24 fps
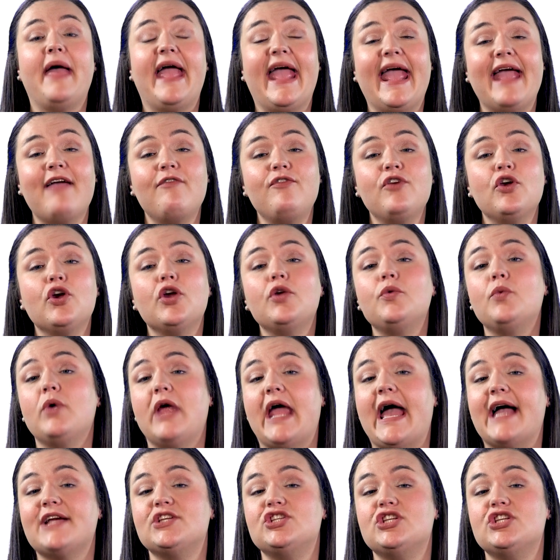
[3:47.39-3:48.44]
Behavior and
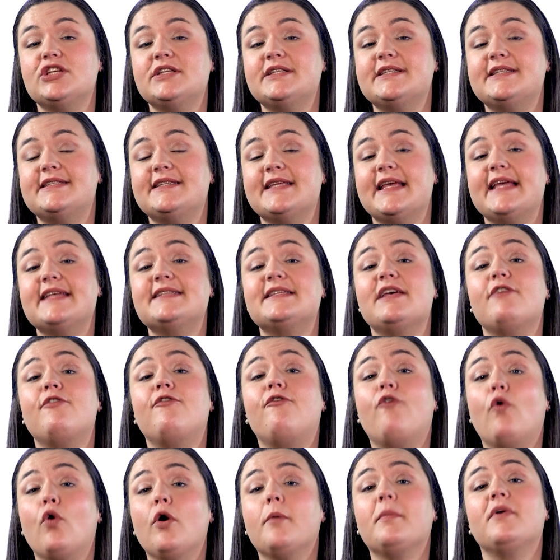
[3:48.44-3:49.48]
reactions is a
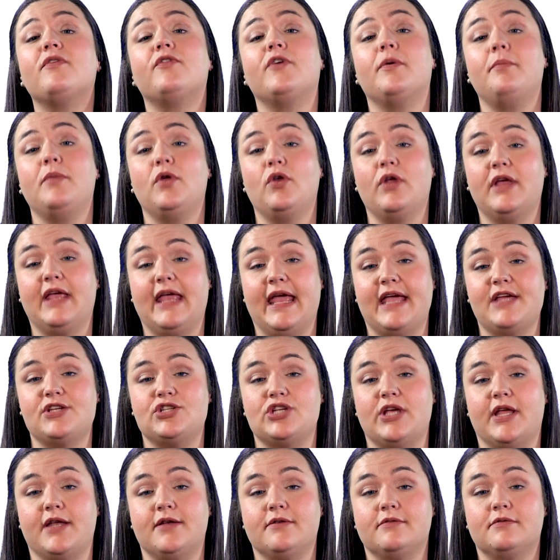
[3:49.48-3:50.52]
form of
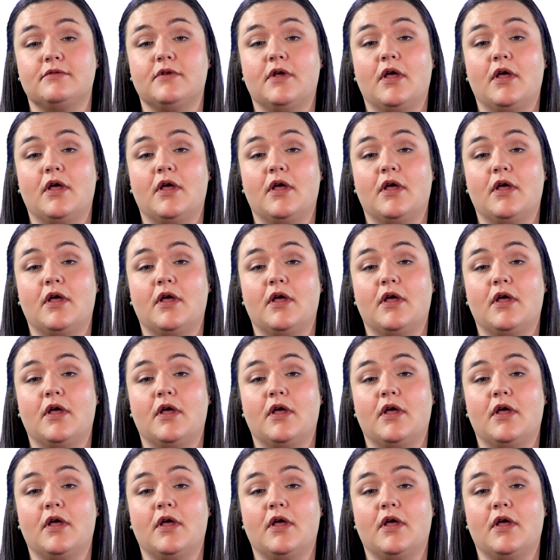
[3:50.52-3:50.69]
communication.